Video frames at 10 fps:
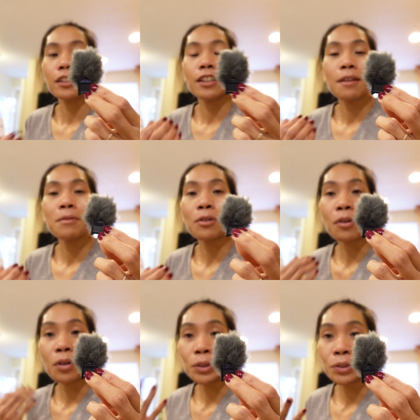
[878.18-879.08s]
give your
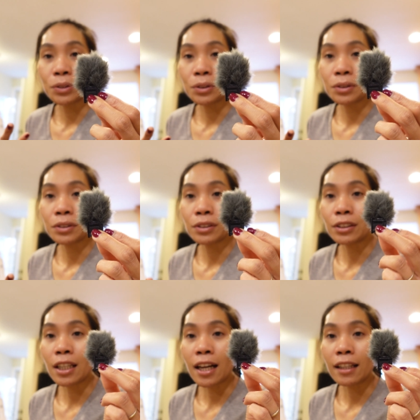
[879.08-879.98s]
audio
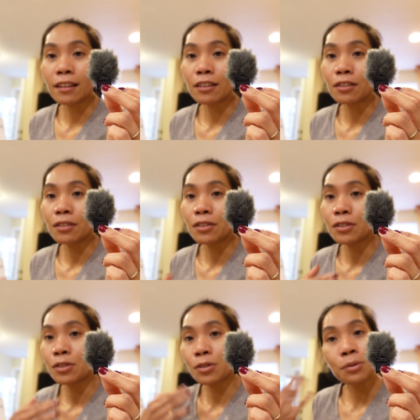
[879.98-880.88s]
not
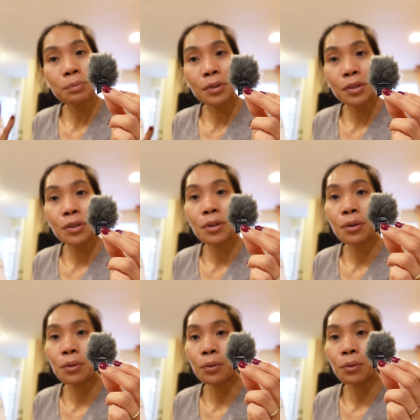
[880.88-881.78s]
super
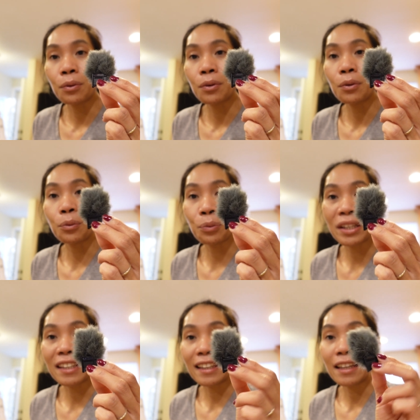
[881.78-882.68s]

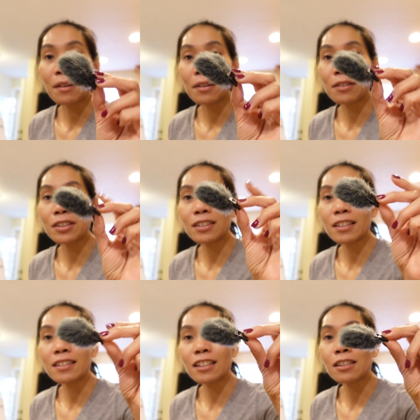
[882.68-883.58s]
windy, because
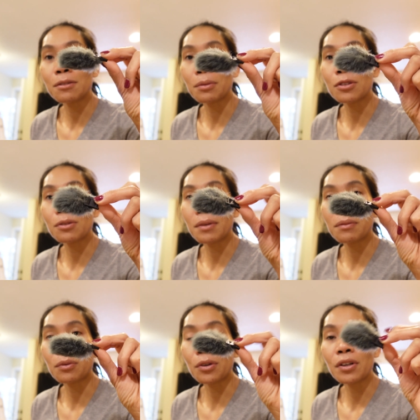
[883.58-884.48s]
this is supposed to be
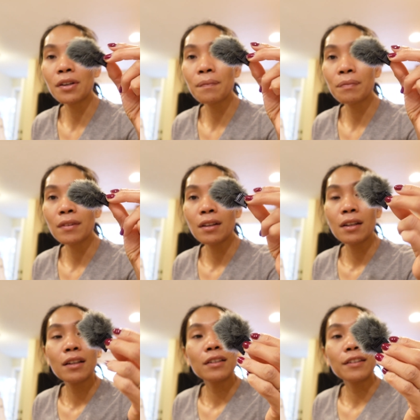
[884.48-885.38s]
for
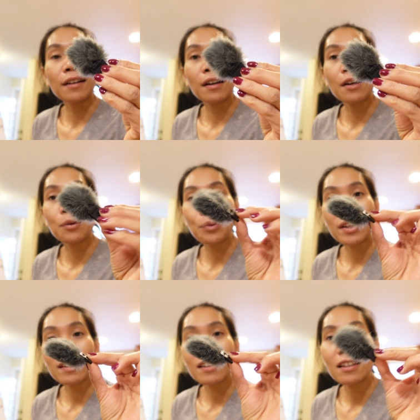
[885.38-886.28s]
the
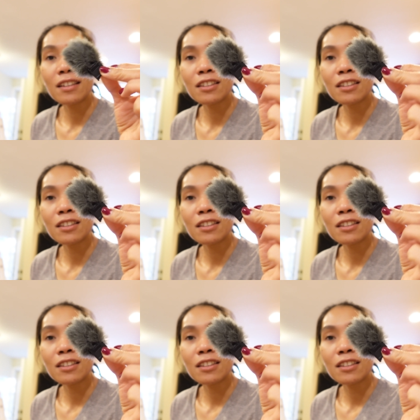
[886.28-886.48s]
wind